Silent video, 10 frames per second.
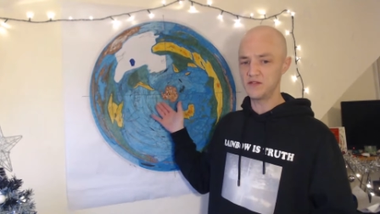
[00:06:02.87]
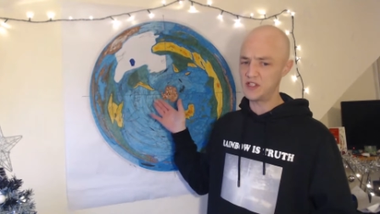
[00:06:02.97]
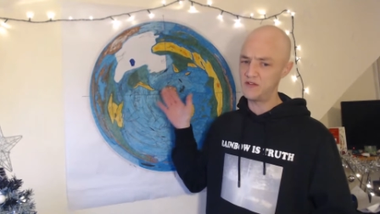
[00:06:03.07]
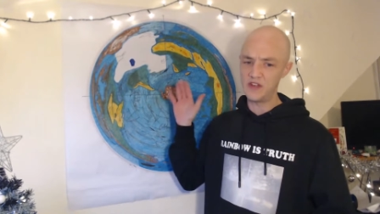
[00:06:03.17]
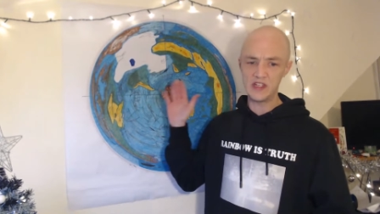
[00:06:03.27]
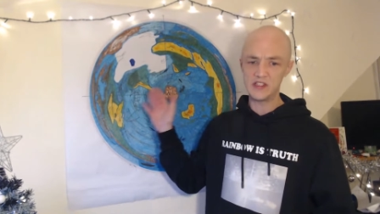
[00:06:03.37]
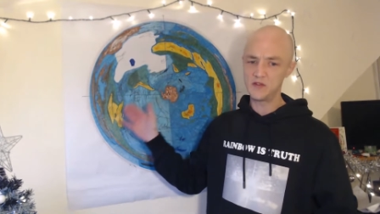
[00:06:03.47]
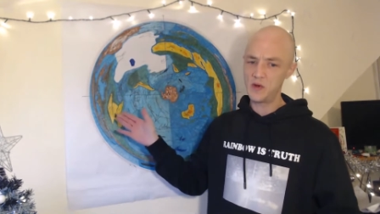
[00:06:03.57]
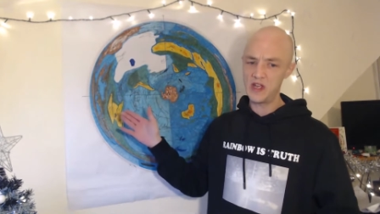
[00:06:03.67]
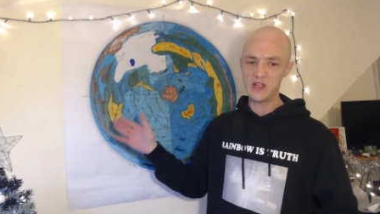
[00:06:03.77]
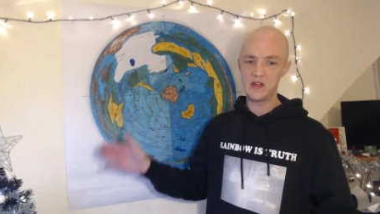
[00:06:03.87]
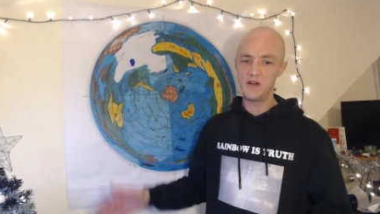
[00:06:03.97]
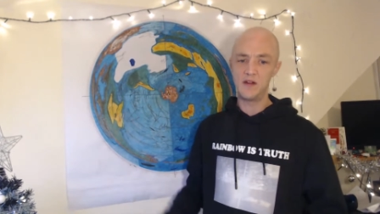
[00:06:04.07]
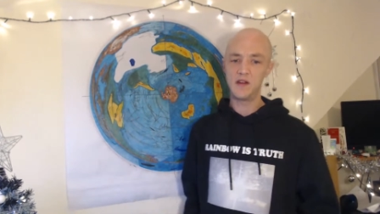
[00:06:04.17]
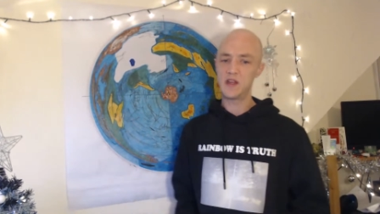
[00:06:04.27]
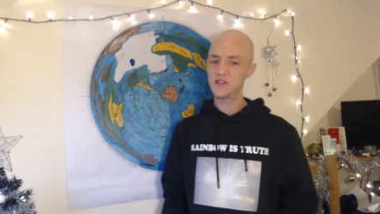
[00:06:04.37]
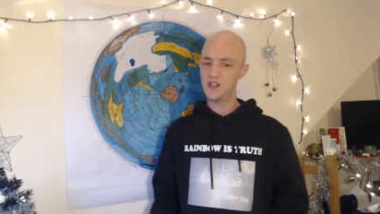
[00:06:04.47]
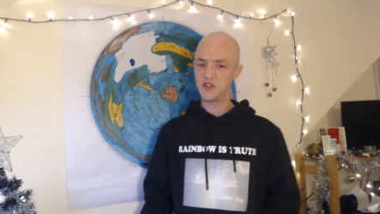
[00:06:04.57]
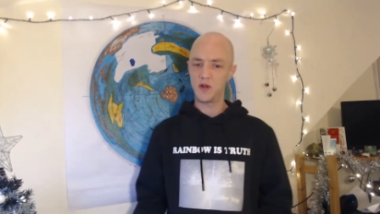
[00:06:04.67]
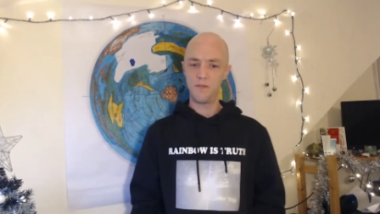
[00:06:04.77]
7 days in a week,
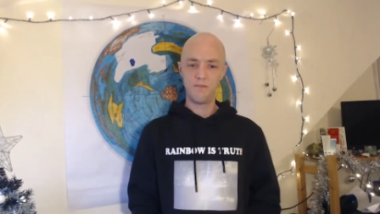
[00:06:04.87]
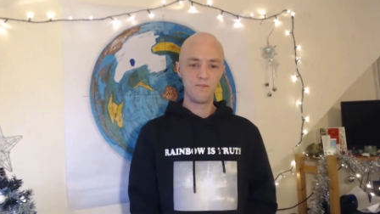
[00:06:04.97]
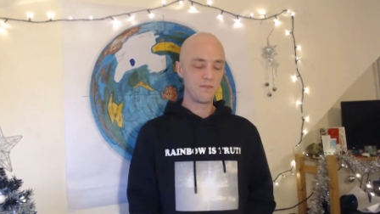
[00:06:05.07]
etc.